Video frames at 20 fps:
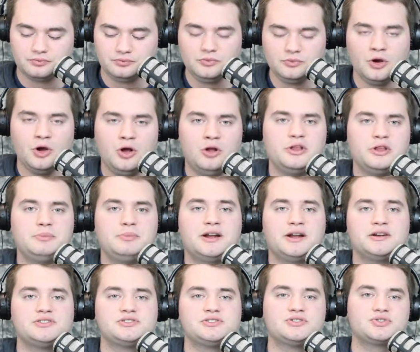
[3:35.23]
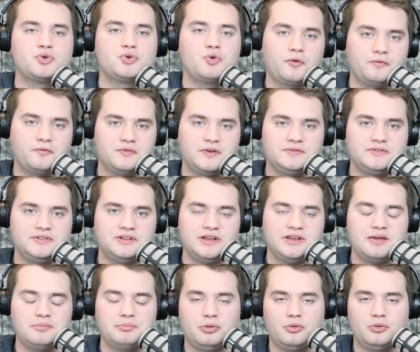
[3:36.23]
only managed to score
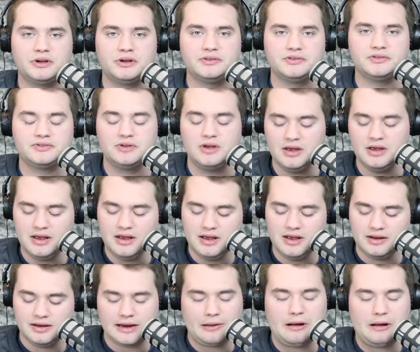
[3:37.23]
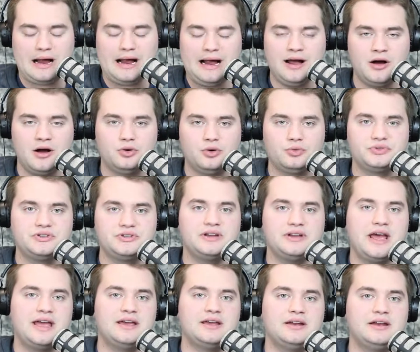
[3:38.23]
58 points. Now, how did
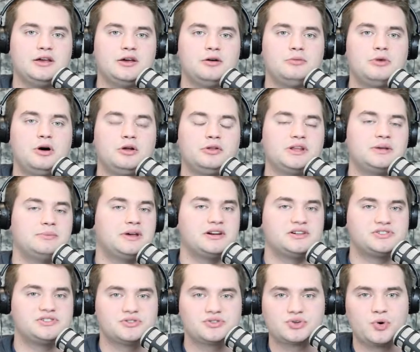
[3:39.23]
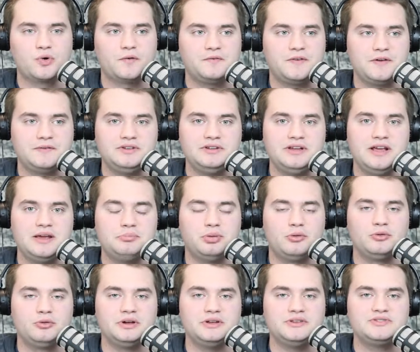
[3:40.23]
A&M only manage to score 58
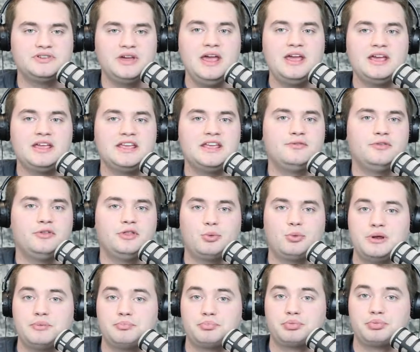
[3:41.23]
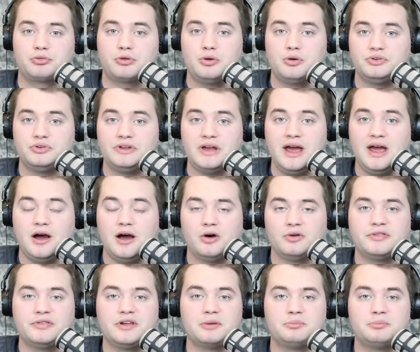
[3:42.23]
points, even though we broke
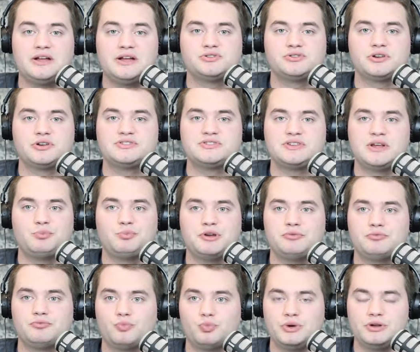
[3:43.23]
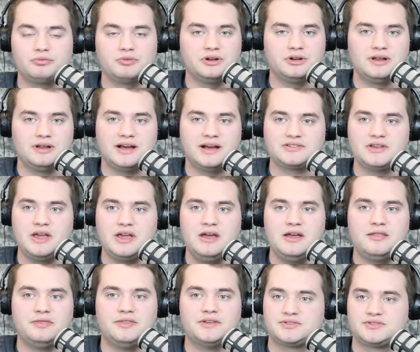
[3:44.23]
down their metrics and we, we realized
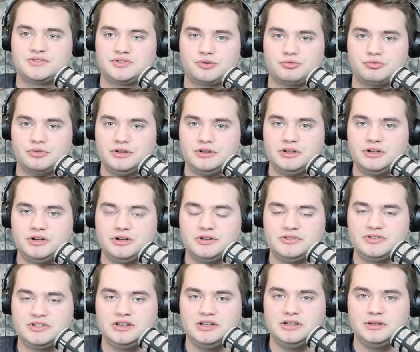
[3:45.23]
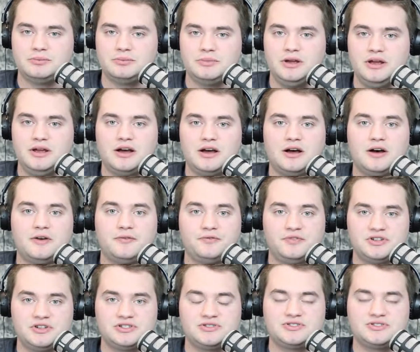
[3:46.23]
this is a really good team
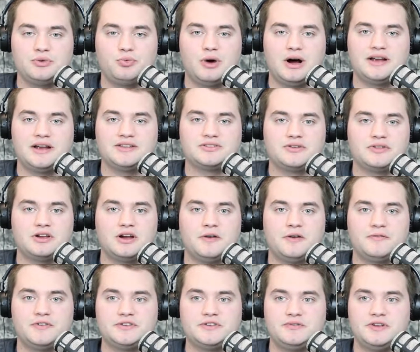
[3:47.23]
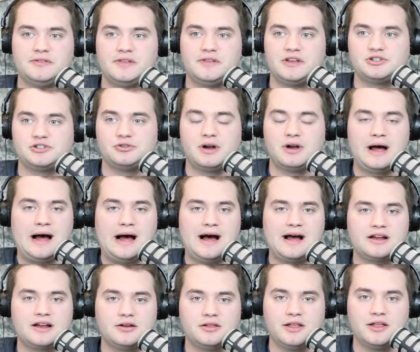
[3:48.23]
efficiency wise on the offensive end? They shoot a
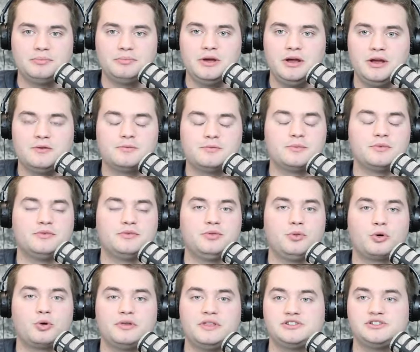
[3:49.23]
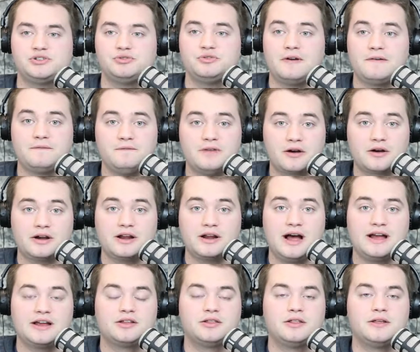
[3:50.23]
high clip from the floor, they shoot a very
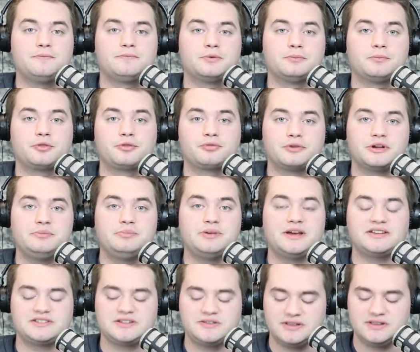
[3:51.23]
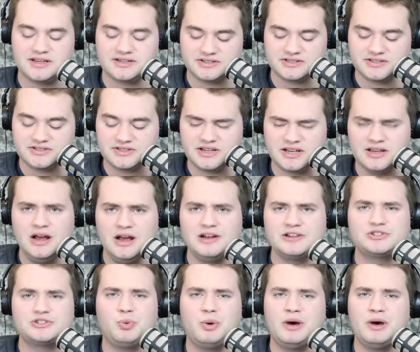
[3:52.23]
high clip from three, best in the SEC.
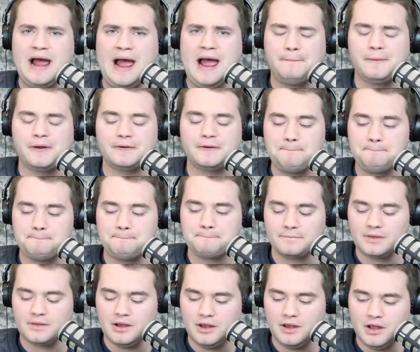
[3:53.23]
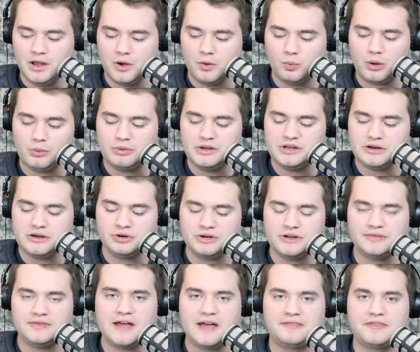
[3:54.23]
So, what happened? Well, we
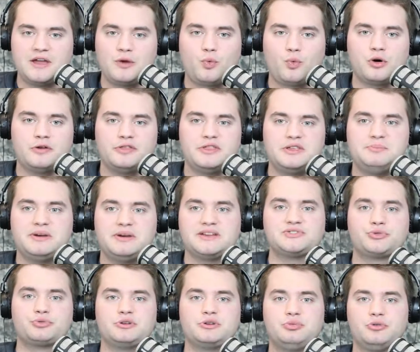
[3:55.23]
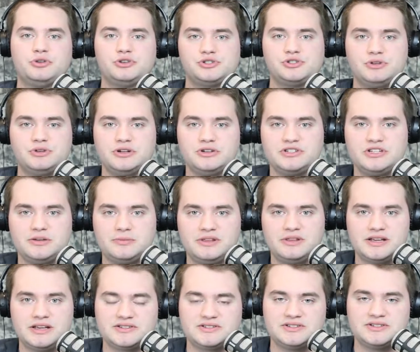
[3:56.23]
noted that they were the best three point shooting team in
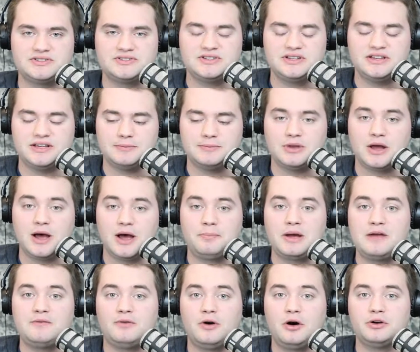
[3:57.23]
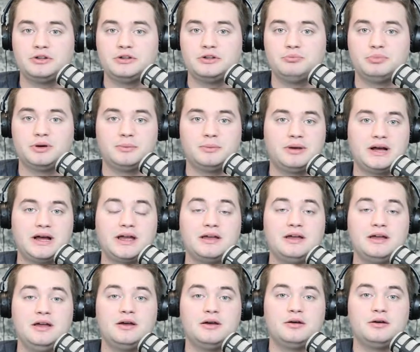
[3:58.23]
the SEC, not by volume, but by
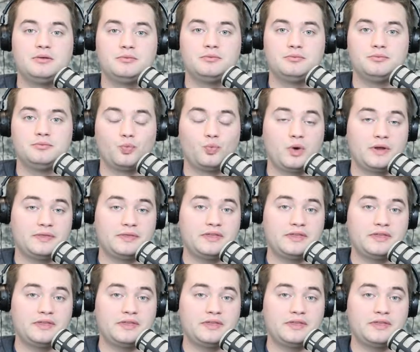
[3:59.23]
what they